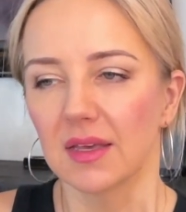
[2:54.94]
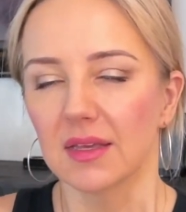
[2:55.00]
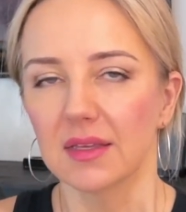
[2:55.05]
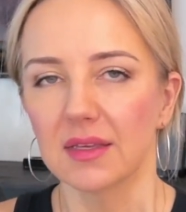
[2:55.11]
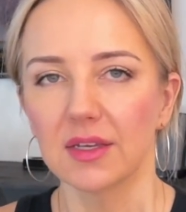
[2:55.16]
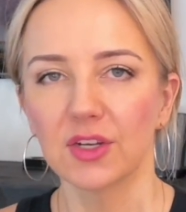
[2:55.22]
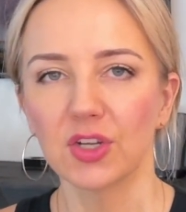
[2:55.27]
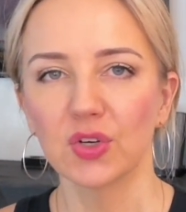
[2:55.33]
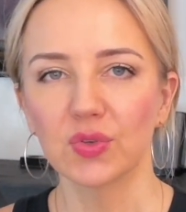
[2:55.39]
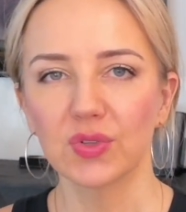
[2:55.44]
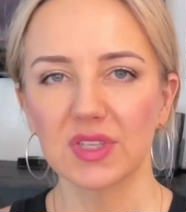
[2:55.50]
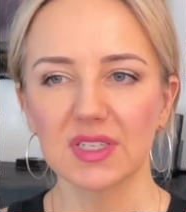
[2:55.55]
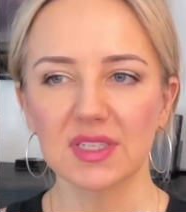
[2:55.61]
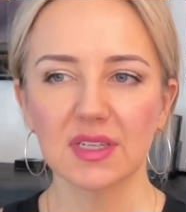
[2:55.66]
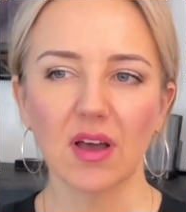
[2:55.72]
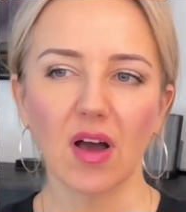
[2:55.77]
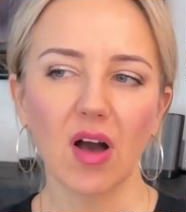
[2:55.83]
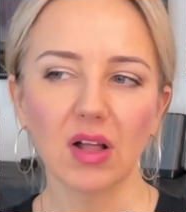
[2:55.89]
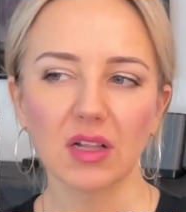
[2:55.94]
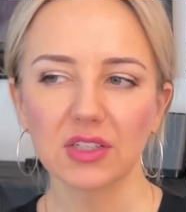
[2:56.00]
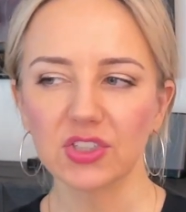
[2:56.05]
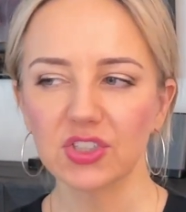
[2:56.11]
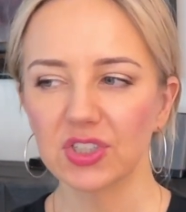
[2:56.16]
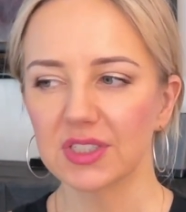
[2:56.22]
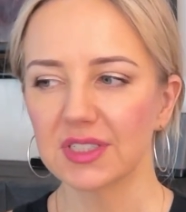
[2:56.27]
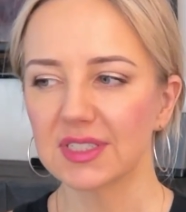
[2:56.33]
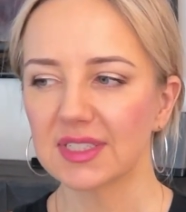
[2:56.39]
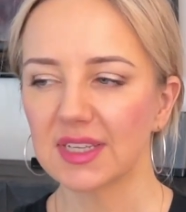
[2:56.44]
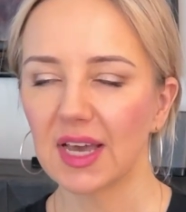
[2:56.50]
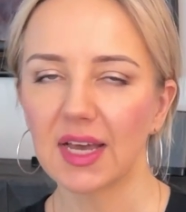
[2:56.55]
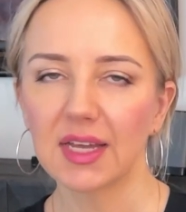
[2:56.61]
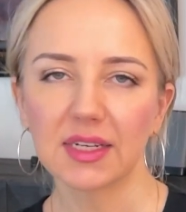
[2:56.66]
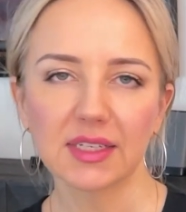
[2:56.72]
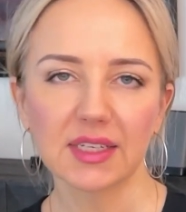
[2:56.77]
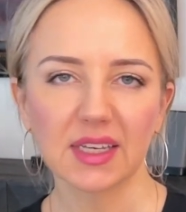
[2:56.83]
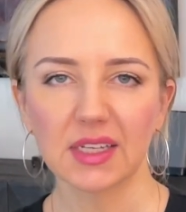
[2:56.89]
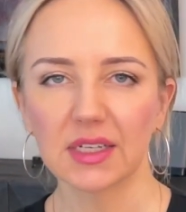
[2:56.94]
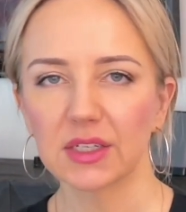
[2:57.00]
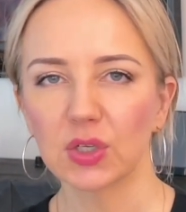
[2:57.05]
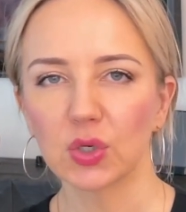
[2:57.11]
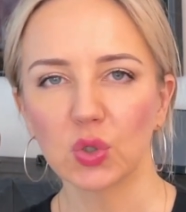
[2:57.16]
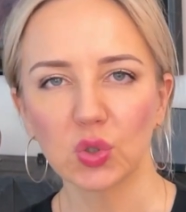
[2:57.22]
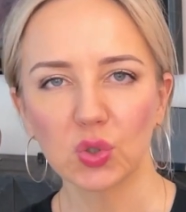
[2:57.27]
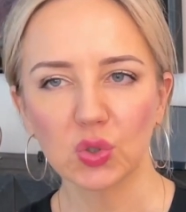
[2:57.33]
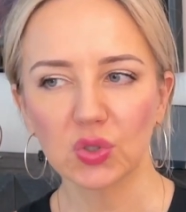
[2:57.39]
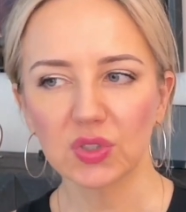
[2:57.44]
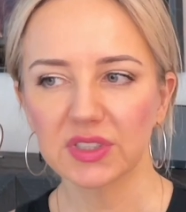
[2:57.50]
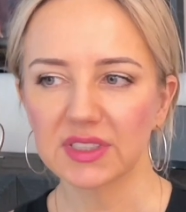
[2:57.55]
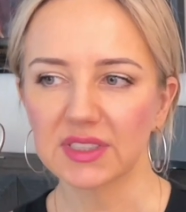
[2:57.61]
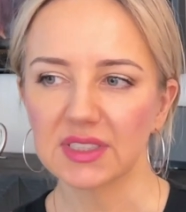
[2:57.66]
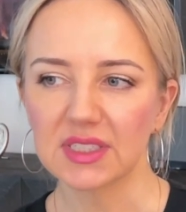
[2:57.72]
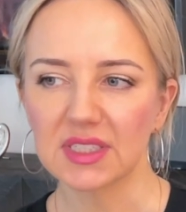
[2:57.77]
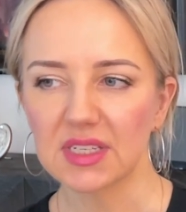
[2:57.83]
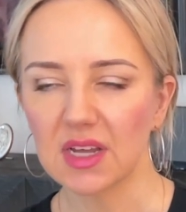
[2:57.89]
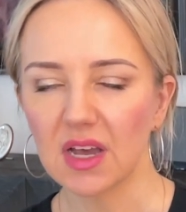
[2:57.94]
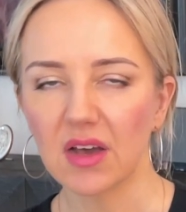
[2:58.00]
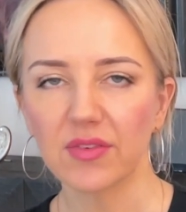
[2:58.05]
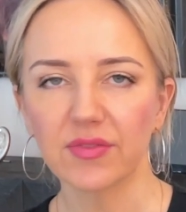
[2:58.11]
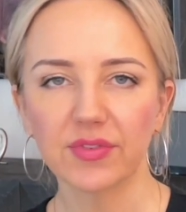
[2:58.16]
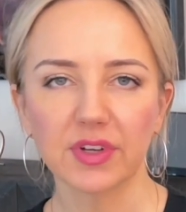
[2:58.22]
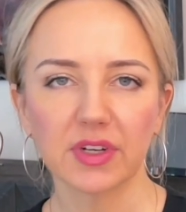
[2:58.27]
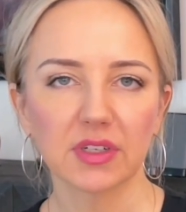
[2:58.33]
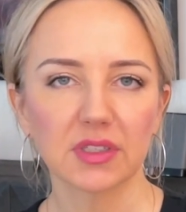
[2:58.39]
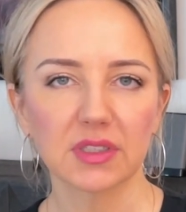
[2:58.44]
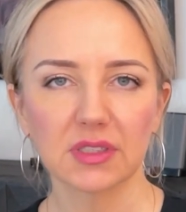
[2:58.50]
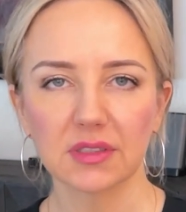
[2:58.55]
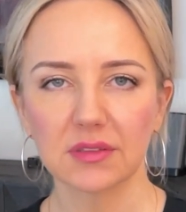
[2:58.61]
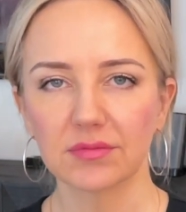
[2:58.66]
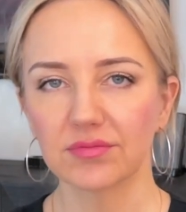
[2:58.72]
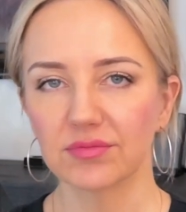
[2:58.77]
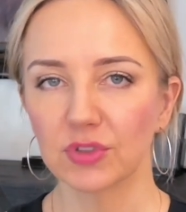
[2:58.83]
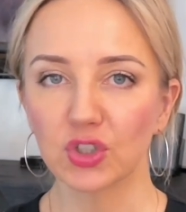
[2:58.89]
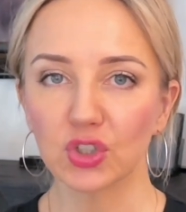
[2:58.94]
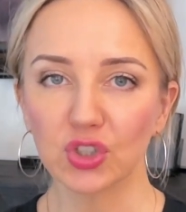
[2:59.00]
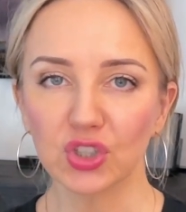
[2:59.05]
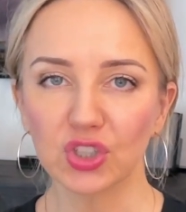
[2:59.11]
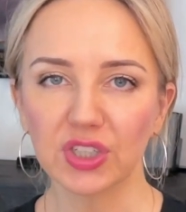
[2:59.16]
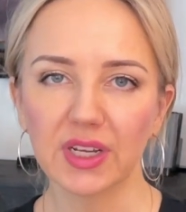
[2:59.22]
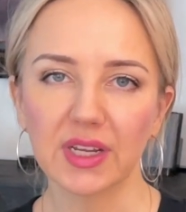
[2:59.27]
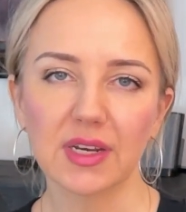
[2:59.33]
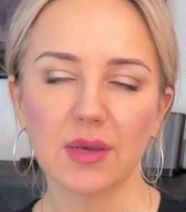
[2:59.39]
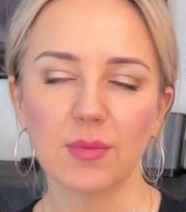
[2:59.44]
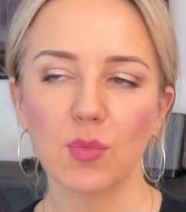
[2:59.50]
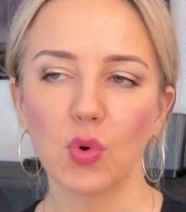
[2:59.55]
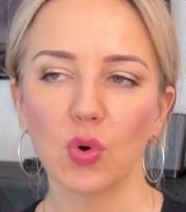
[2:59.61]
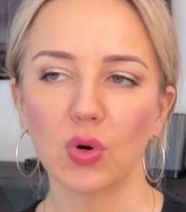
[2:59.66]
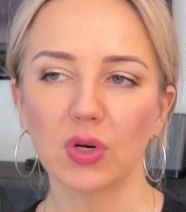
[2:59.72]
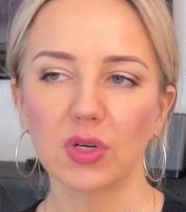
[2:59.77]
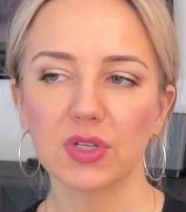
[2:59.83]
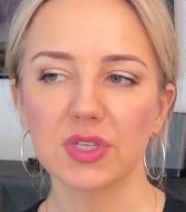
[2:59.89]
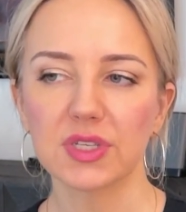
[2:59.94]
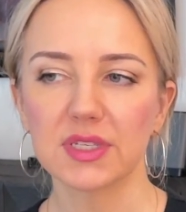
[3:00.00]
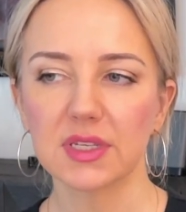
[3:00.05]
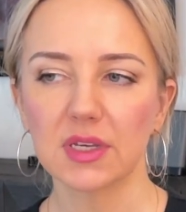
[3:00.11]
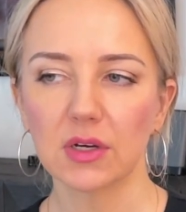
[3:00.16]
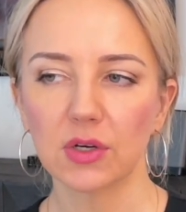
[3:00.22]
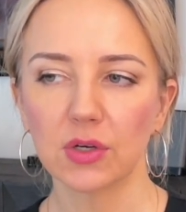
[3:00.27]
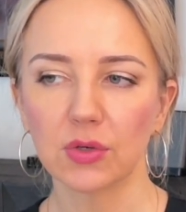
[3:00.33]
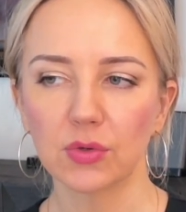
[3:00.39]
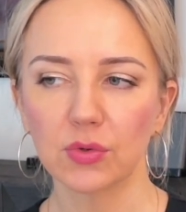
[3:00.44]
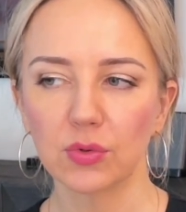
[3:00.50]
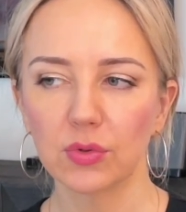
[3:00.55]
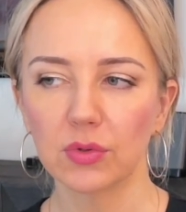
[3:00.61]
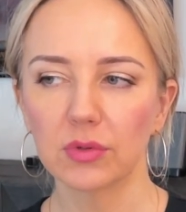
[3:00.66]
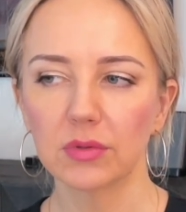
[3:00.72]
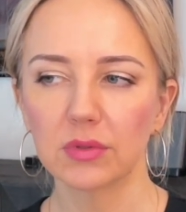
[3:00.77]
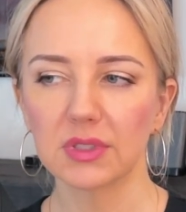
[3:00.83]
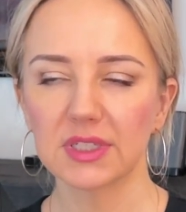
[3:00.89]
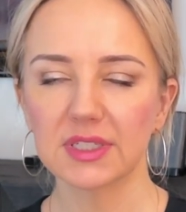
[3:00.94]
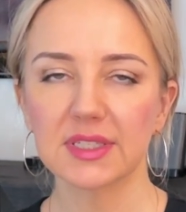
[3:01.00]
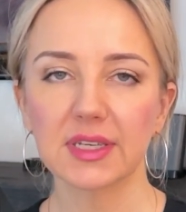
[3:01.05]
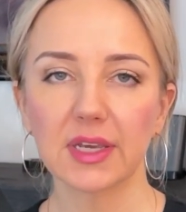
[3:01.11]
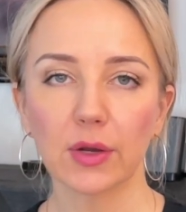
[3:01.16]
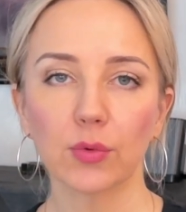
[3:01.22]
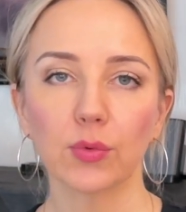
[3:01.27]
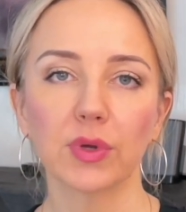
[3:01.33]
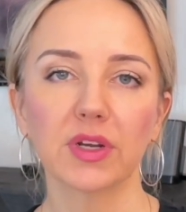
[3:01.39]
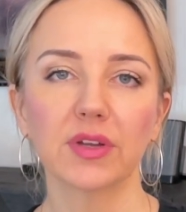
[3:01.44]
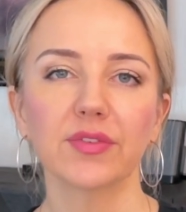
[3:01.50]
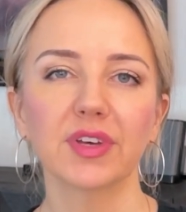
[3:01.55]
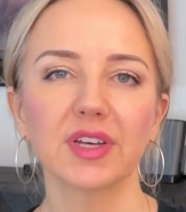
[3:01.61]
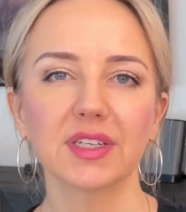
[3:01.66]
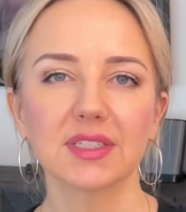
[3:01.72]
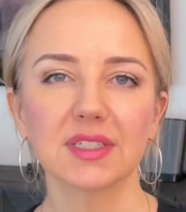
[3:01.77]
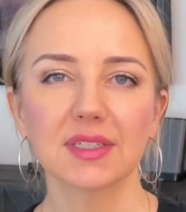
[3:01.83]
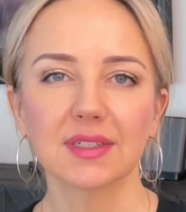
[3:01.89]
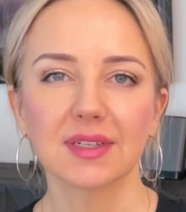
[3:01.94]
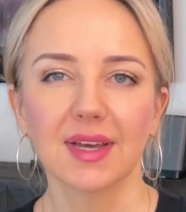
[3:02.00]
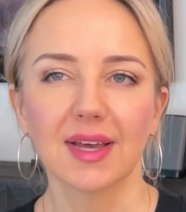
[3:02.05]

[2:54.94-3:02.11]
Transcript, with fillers: you know, this collagen is kind of getting old and it's not very good anymore, so let's get rid of it.